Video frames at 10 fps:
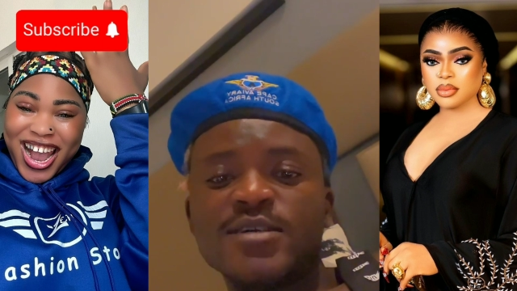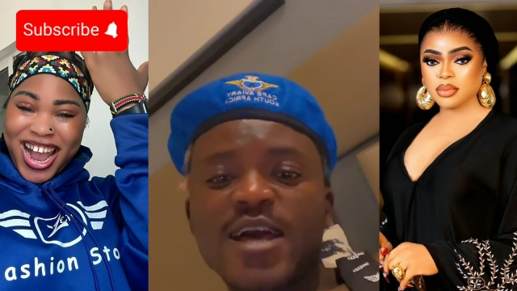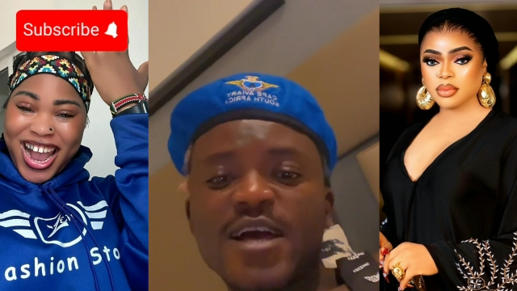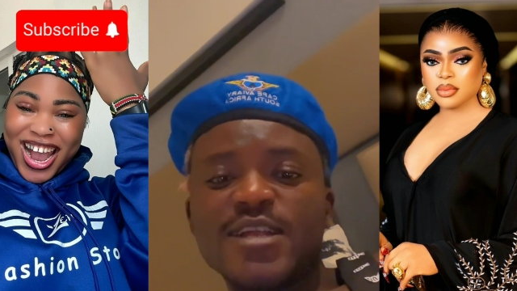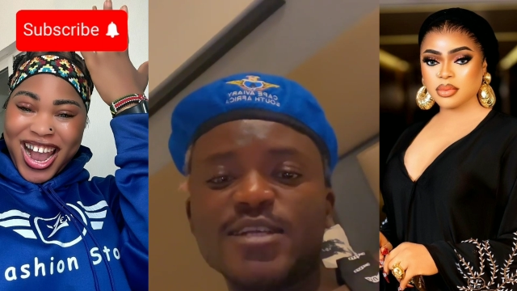
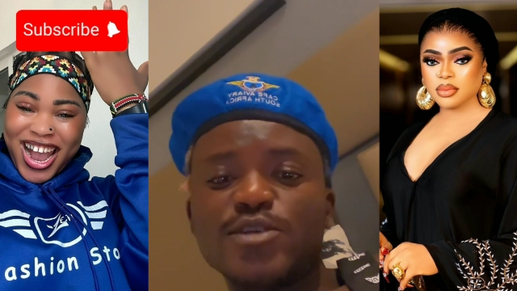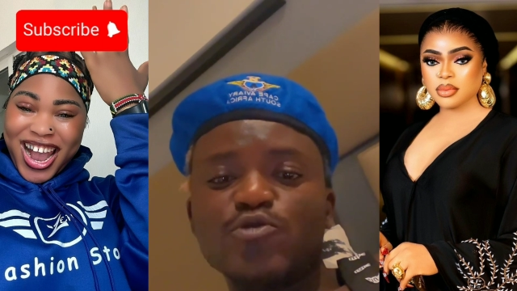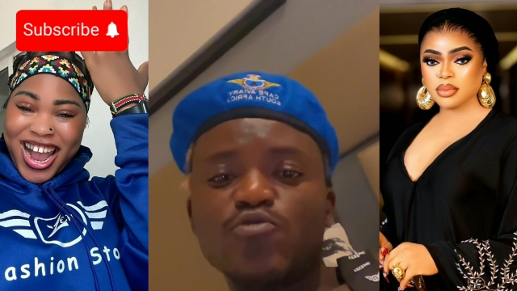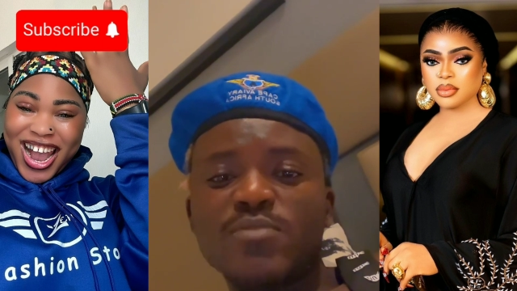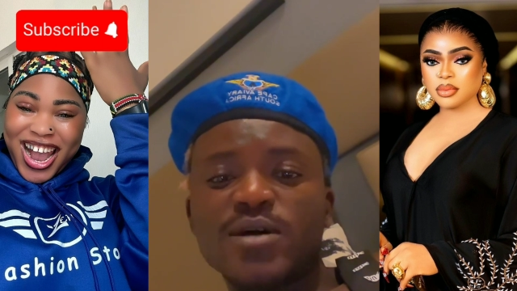Speaker 1: reality
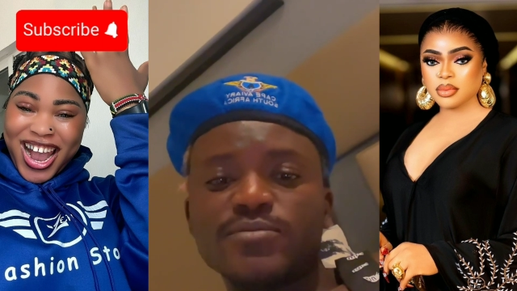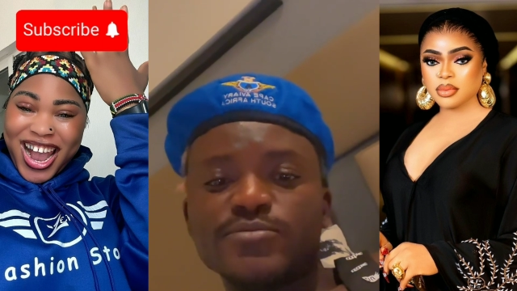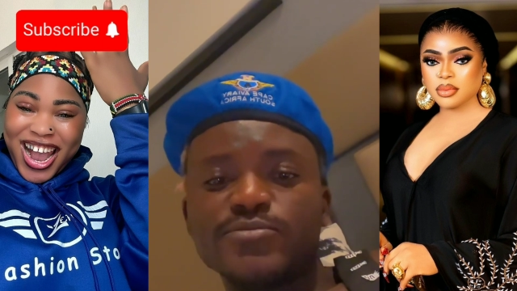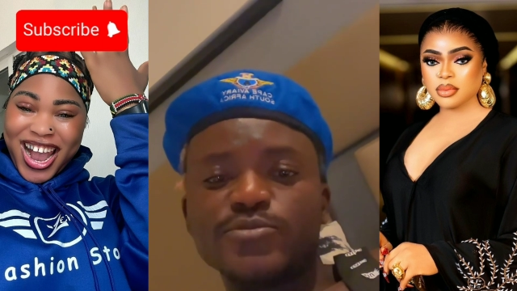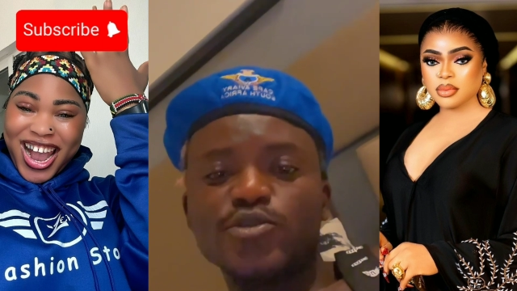woman,
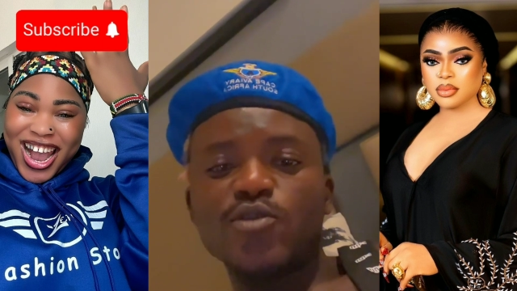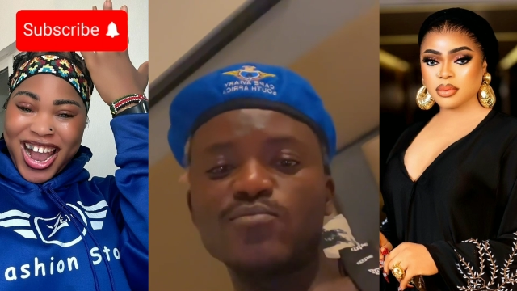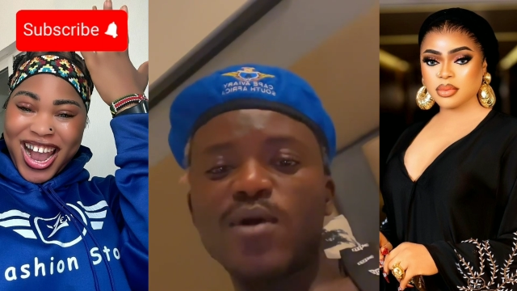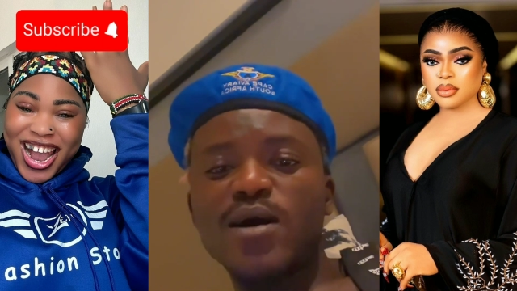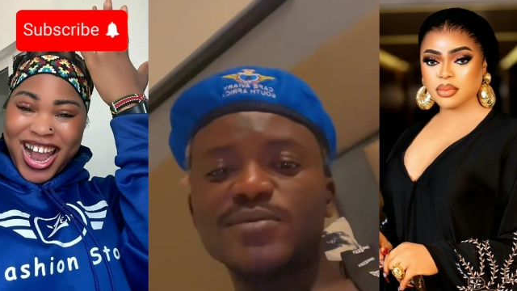
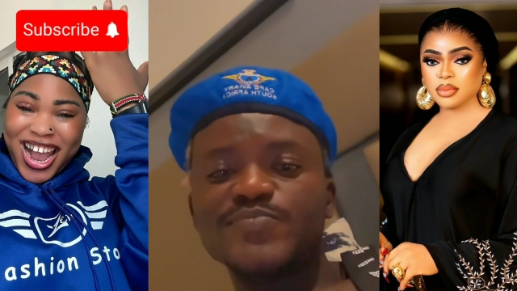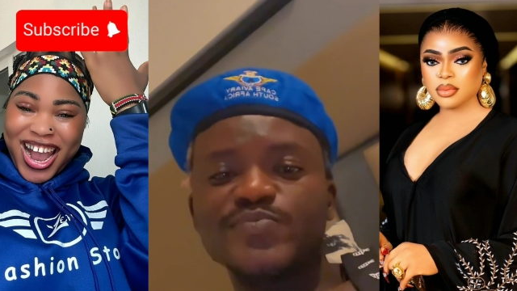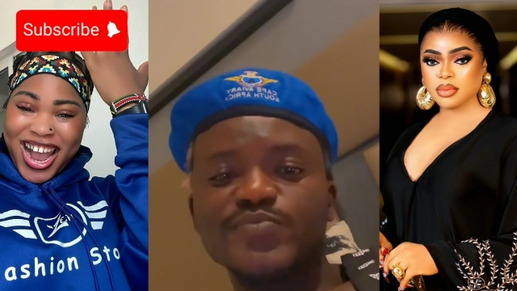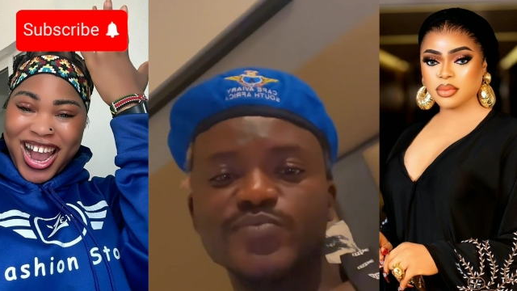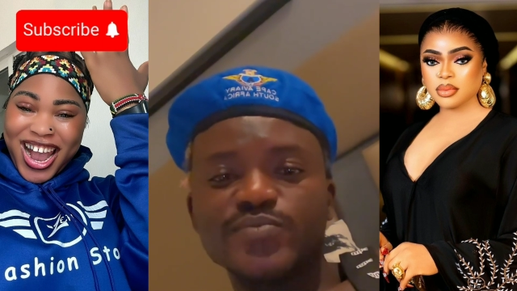jumba,
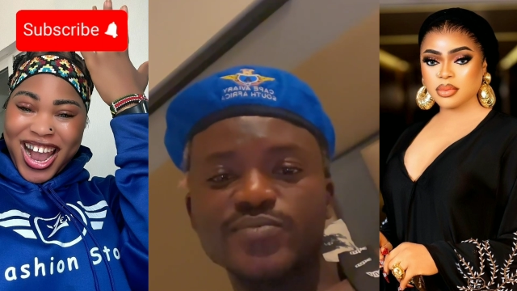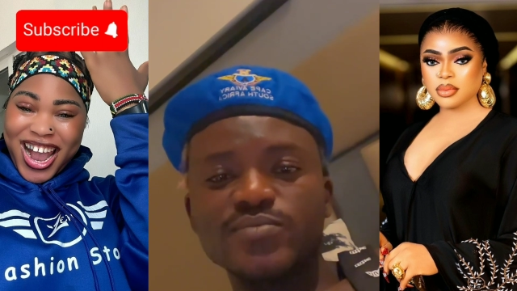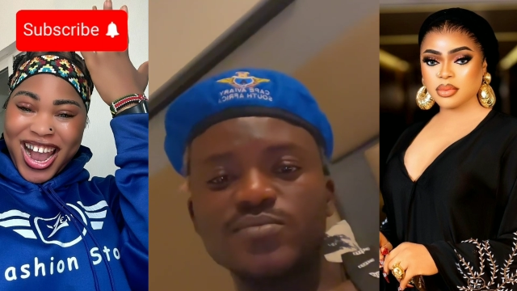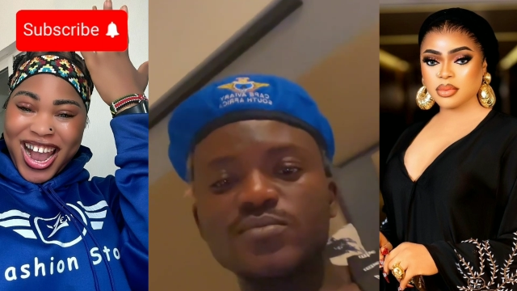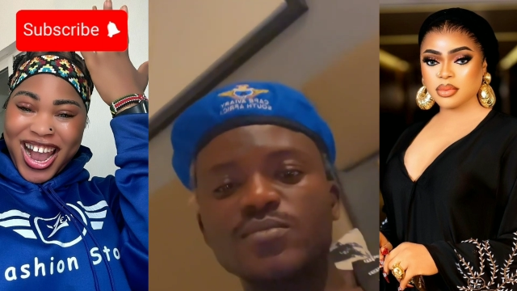
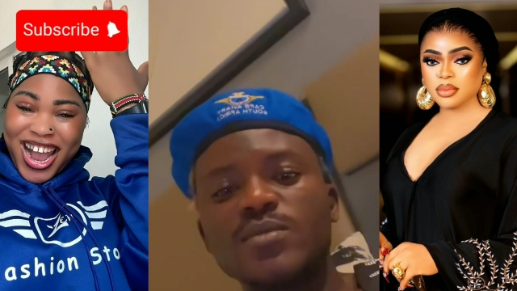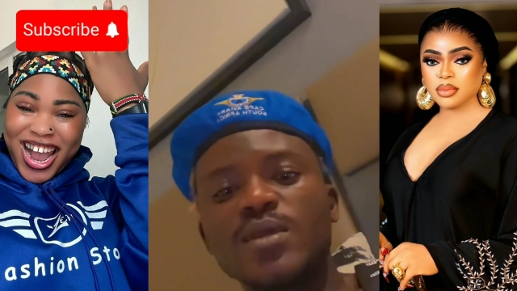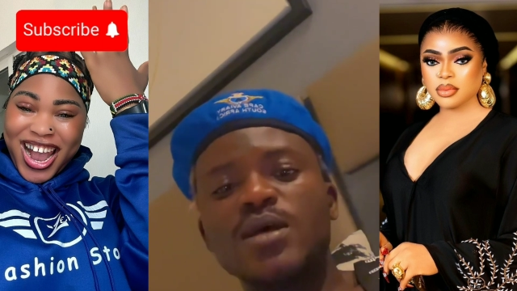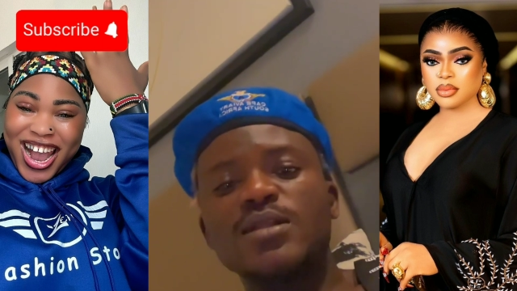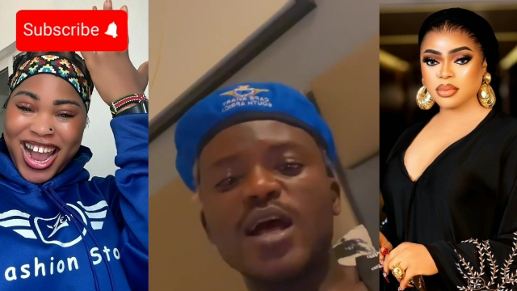
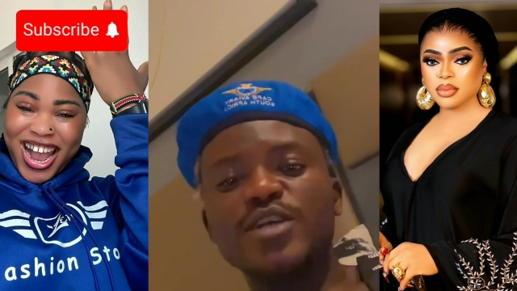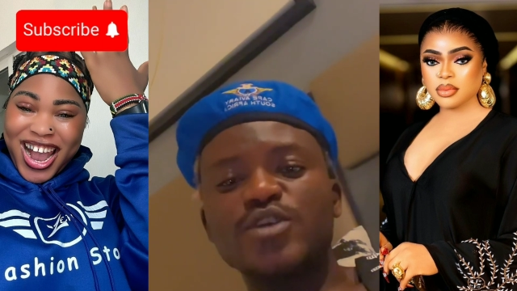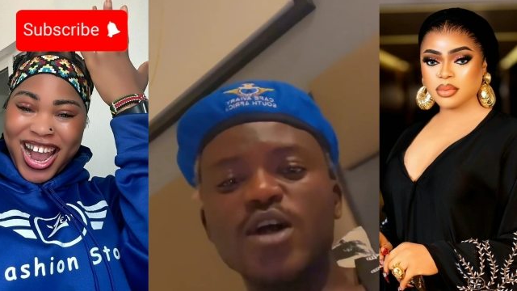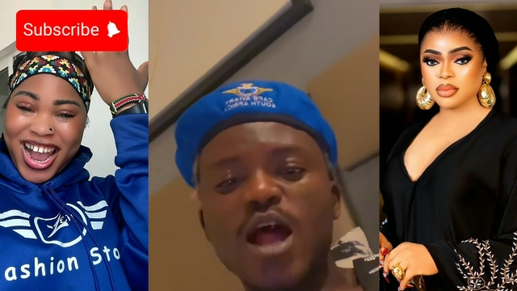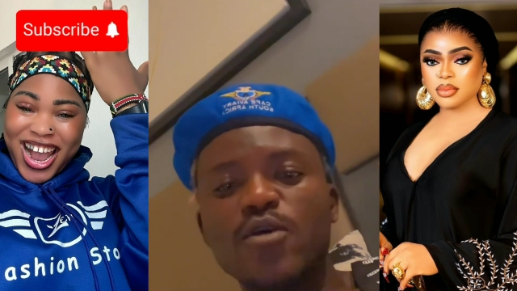
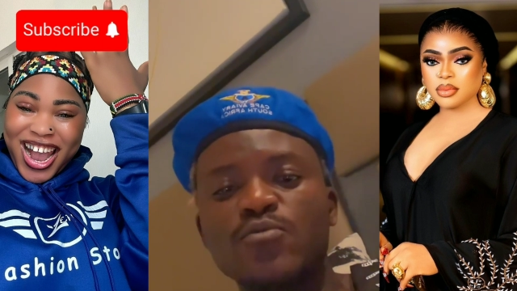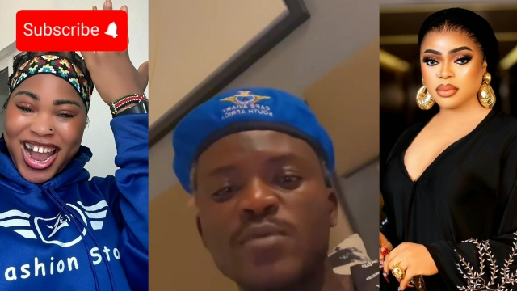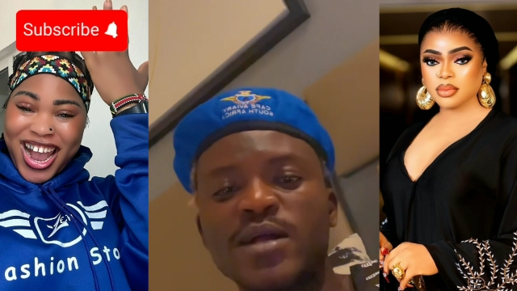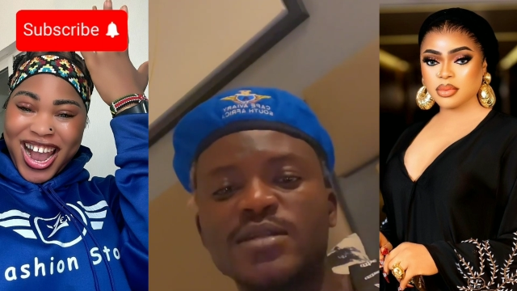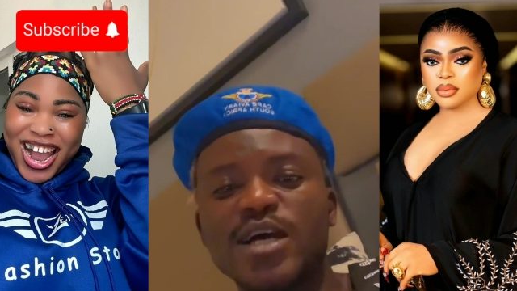natural
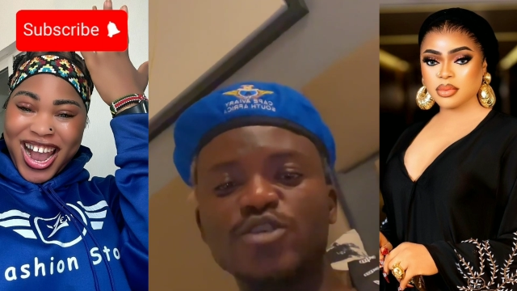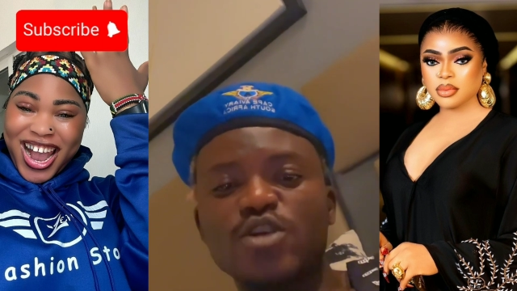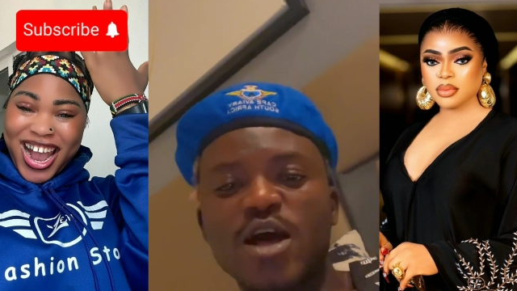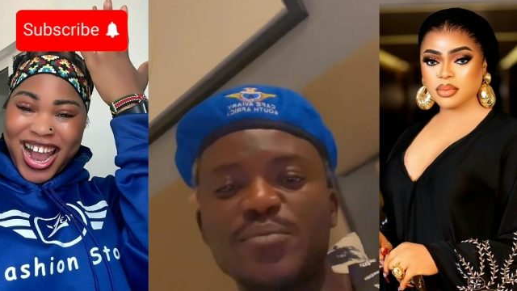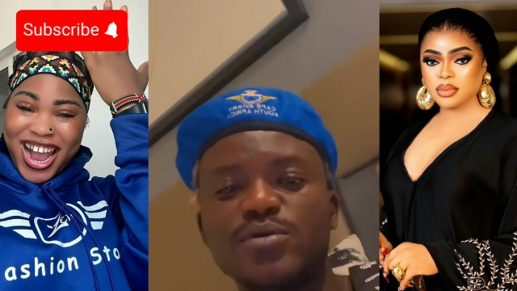woman,
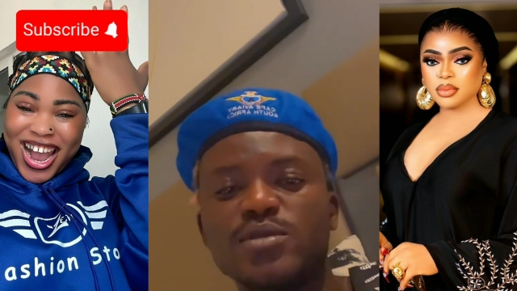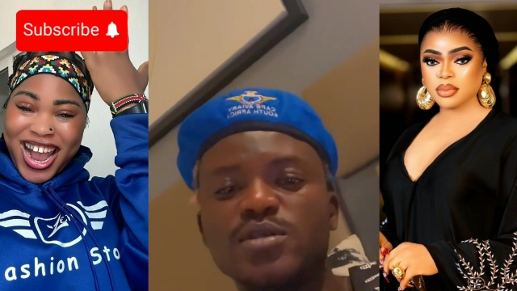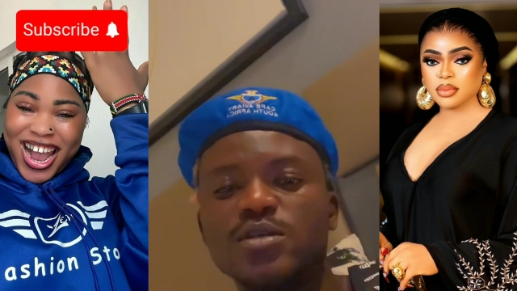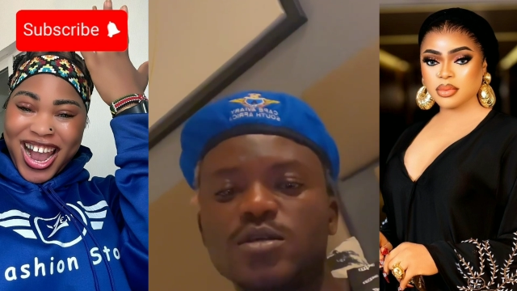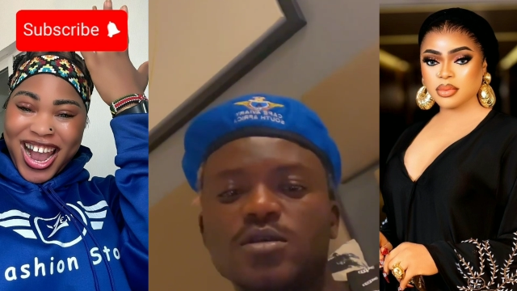natural
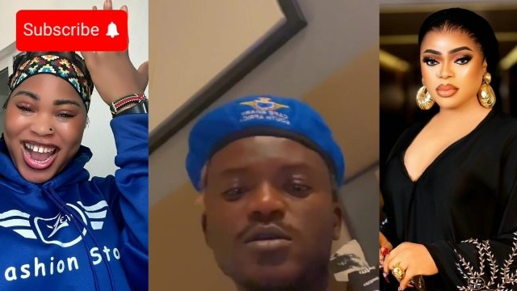beauty.